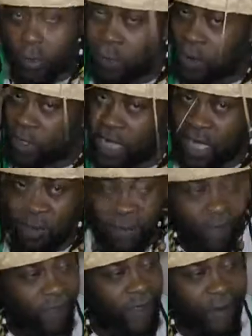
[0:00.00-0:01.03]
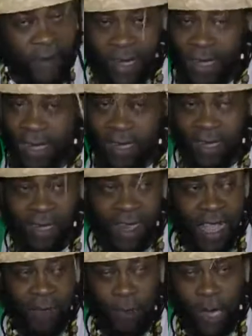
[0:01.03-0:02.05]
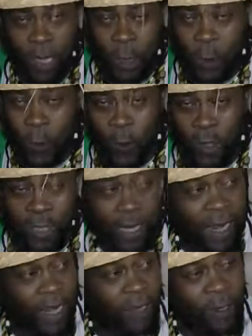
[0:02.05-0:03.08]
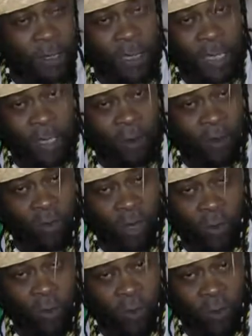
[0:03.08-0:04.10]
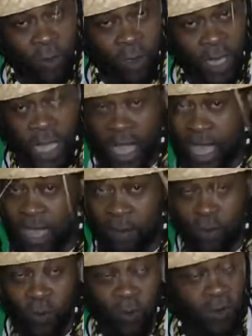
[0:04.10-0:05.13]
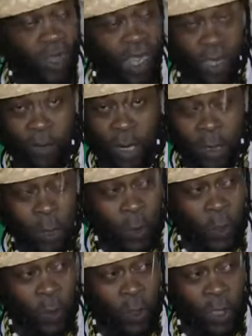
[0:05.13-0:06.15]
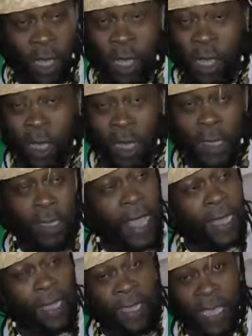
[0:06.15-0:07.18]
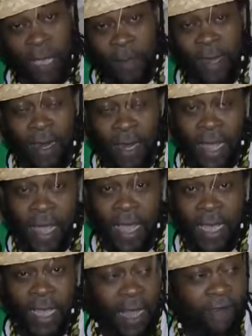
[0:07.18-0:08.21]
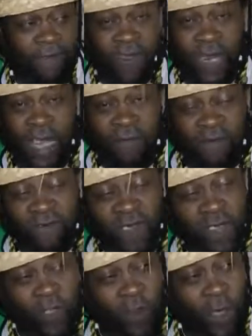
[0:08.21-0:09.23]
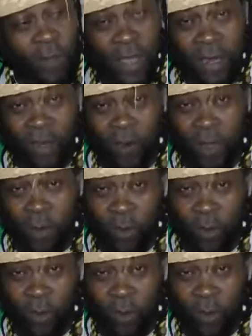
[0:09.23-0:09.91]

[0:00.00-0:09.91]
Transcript: Don't take me for any little normal soldier that you see come about. Yeah, I am no normal soldier. Because like I feel every video I make now